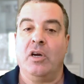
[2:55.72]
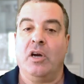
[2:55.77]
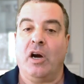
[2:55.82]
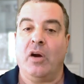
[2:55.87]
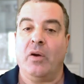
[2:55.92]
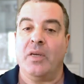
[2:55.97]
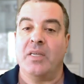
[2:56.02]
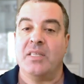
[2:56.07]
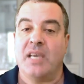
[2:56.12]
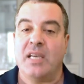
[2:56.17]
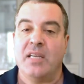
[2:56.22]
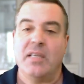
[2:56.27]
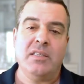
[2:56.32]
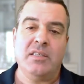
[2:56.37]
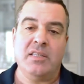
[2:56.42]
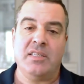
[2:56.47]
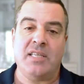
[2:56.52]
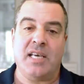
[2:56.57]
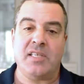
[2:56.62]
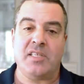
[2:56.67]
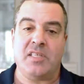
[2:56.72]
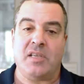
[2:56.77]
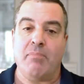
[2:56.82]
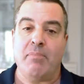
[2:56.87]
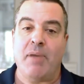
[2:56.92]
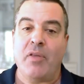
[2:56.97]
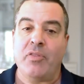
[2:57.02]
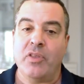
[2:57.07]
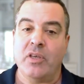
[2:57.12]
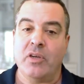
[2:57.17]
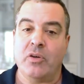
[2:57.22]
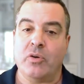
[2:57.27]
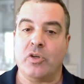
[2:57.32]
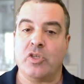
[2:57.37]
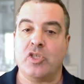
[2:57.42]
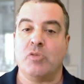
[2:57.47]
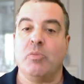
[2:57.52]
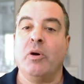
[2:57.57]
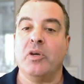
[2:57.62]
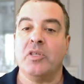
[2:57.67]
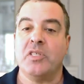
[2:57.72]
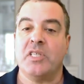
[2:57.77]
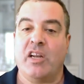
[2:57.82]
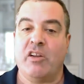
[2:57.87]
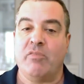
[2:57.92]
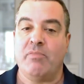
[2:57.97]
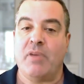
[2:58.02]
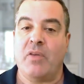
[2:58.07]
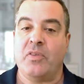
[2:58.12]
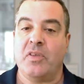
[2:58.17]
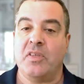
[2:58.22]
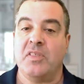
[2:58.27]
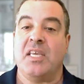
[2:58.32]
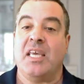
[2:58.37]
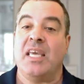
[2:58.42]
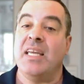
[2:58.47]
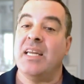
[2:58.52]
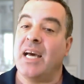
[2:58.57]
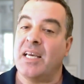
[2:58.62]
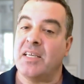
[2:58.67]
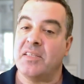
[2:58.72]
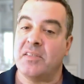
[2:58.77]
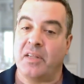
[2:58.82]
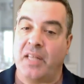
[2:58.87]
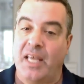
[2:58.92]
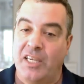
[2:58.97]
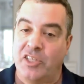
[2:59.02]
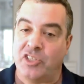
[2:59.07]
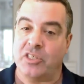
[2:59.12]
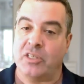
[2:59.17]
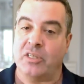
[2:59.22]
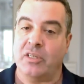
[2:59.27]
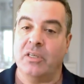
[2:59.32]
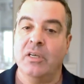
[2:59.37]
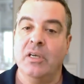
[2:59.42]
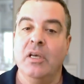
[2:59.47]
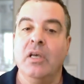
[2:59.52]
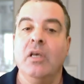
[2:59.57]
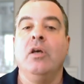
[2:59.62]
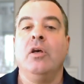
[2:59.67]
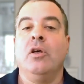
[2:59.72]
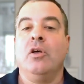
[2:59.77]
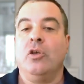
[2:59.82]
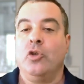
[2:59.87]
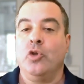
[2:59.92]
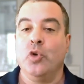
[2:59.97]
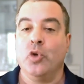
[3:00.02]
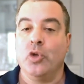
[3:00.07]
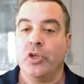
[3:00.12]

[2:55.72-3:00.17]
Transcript: are intended to test a method or a small set of methods in isolation, you'll